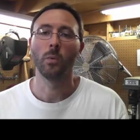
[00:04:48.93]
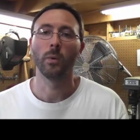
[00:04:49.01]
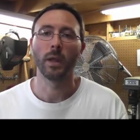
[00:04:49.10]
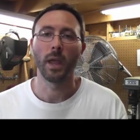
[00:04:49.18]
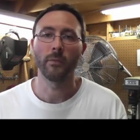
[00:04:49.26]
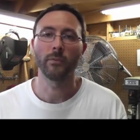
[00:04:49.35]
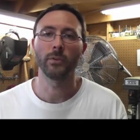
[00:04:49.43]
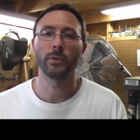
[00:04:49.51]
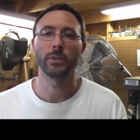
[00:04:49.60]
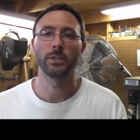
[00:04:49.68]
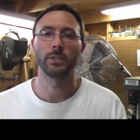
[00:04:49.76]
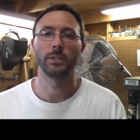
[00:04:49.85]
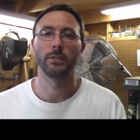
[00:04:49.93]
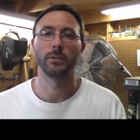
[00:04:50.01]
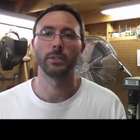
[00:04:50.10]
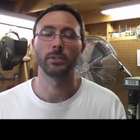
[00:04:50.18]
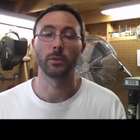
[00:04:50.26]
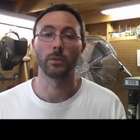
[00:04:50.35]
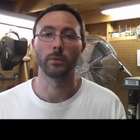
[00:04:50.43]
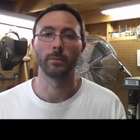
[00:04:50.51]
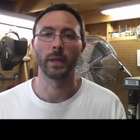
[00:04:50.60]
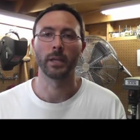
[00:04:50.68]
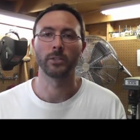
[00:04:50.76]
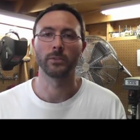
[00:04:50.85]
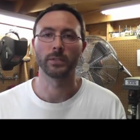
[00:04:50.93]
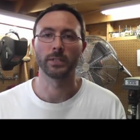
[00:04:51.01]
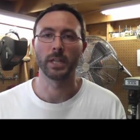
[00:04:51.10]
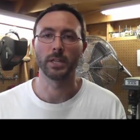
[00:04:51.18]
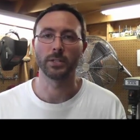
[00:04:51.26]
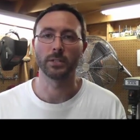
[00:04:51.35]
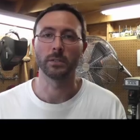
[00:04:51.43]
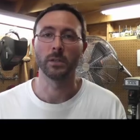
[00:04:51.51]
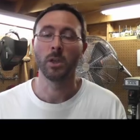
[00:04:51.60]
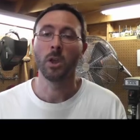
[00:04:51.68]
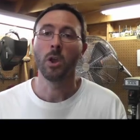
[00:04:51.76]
whenever you're considering solar pasteurization.